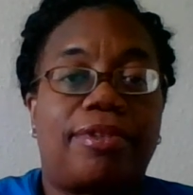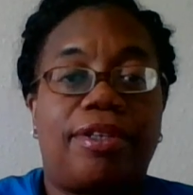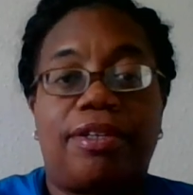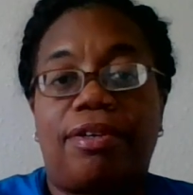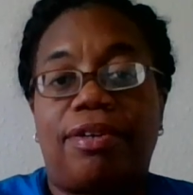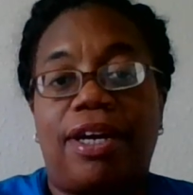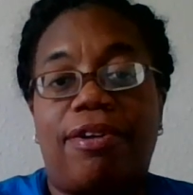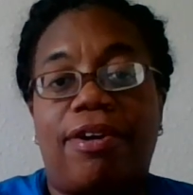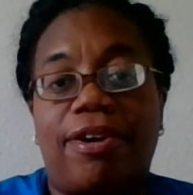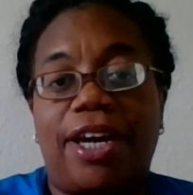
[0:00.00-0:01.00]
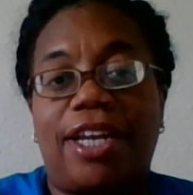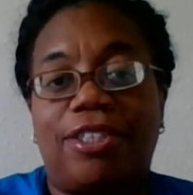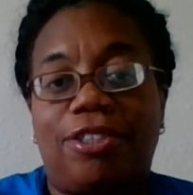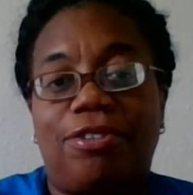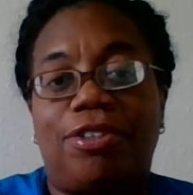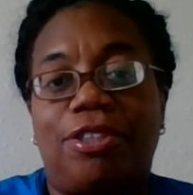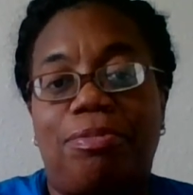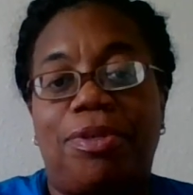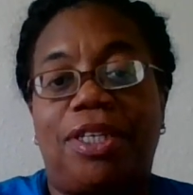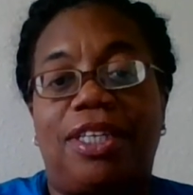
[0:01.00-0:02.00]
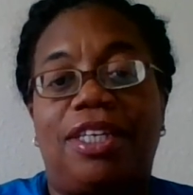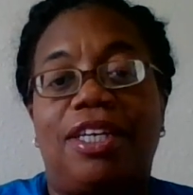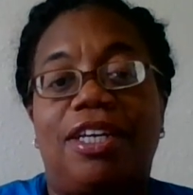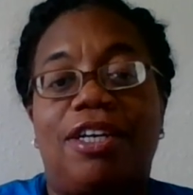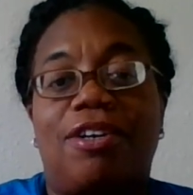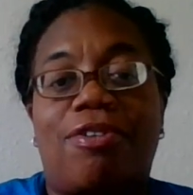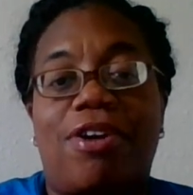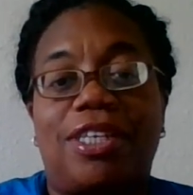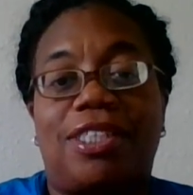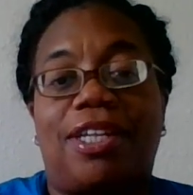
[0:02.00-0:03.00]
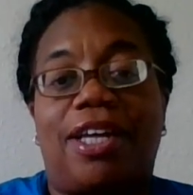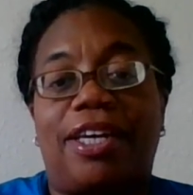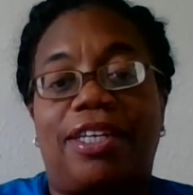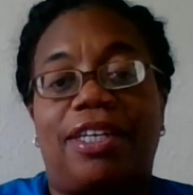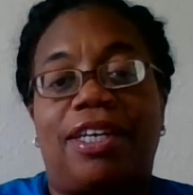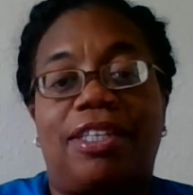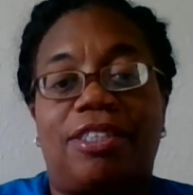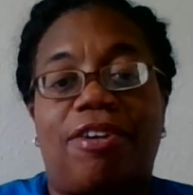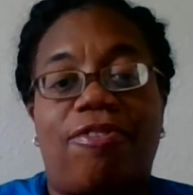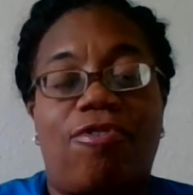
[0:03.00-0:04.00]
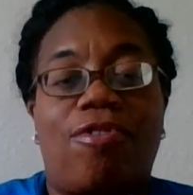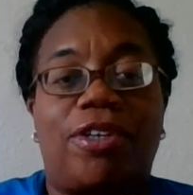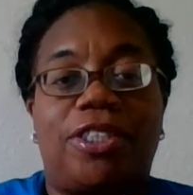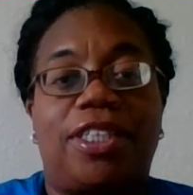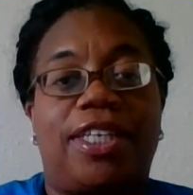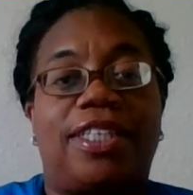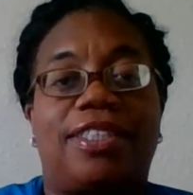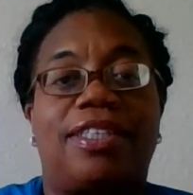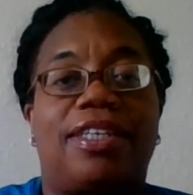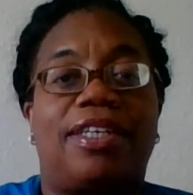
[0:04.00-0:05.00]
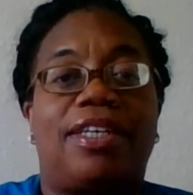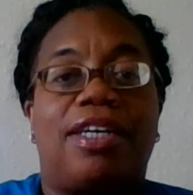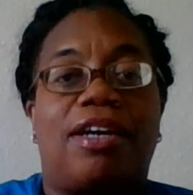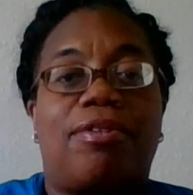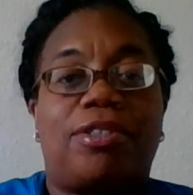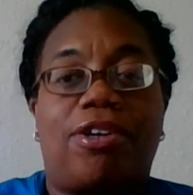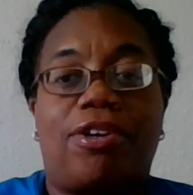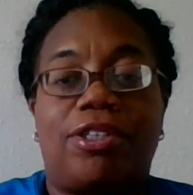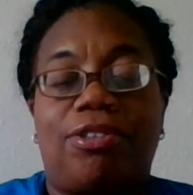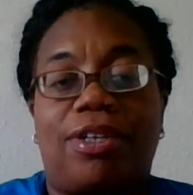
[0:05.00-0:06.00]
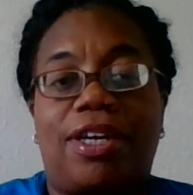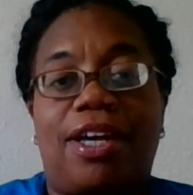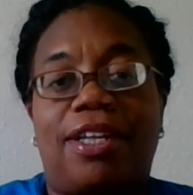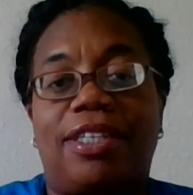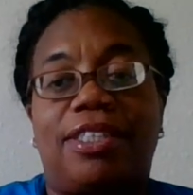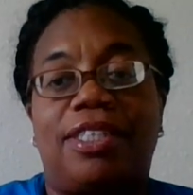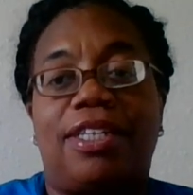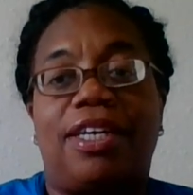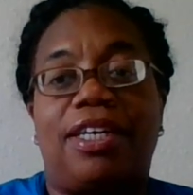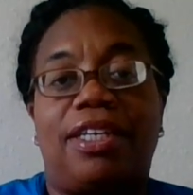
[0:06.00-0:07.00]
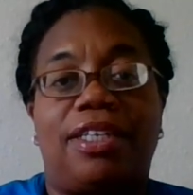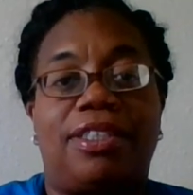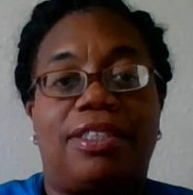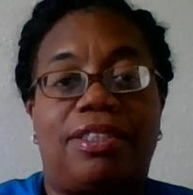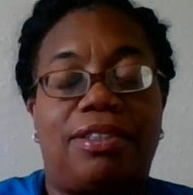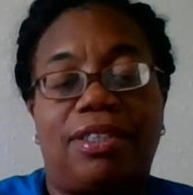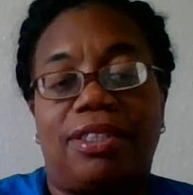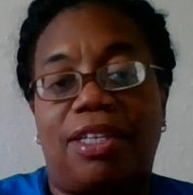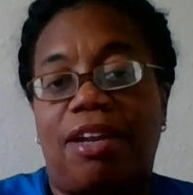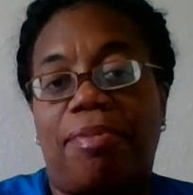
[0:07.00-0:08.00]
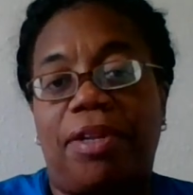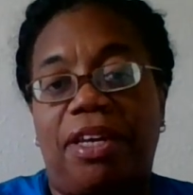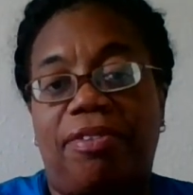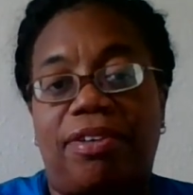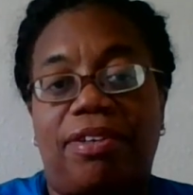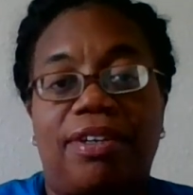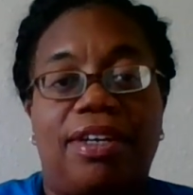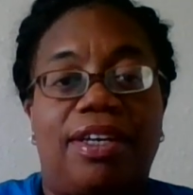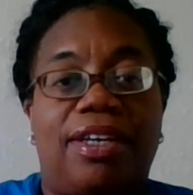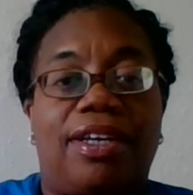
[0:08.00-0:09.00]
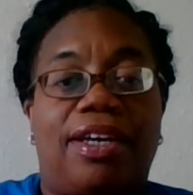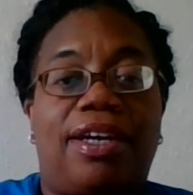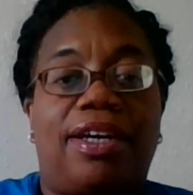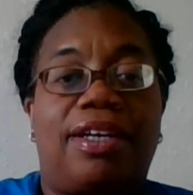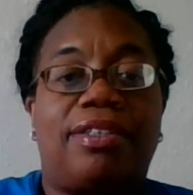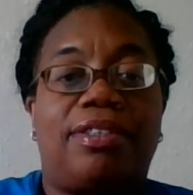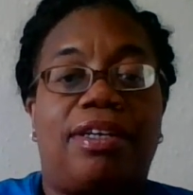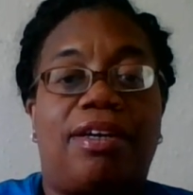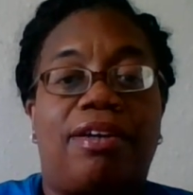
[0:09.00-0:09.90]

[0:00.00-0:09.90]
you know, how our attitude should be Christ-like. And it's unfortunate. I was talking to a colleague today. He's not a believer. And